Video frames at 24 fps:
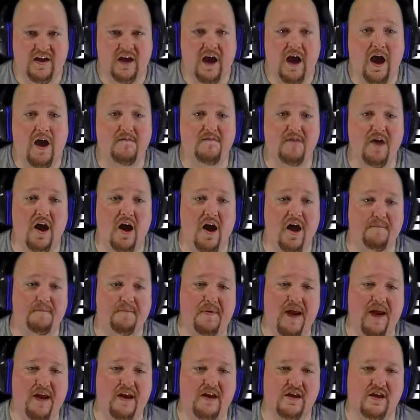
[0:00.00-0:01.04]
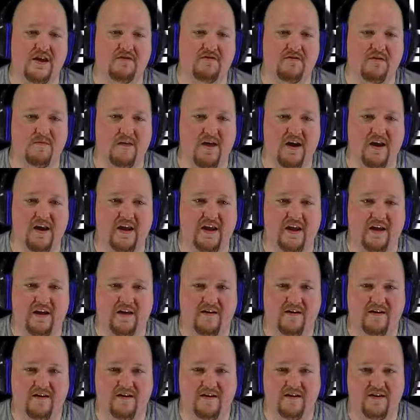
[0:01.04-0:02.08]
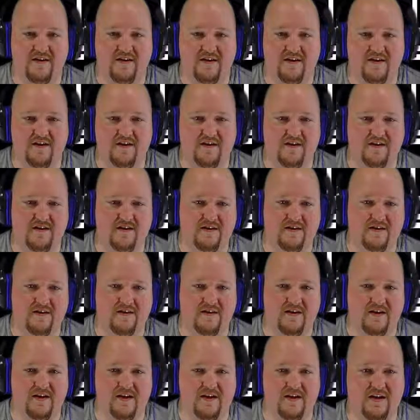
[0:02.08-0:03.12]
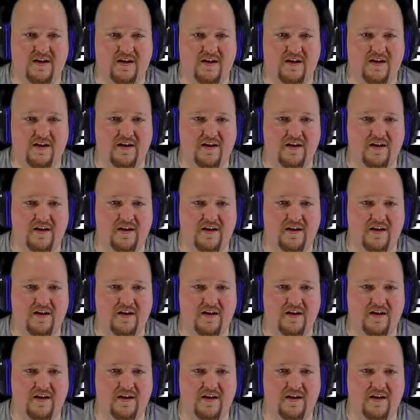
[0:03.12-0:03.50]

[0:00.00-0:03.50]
I'm not paying you the money. Uh,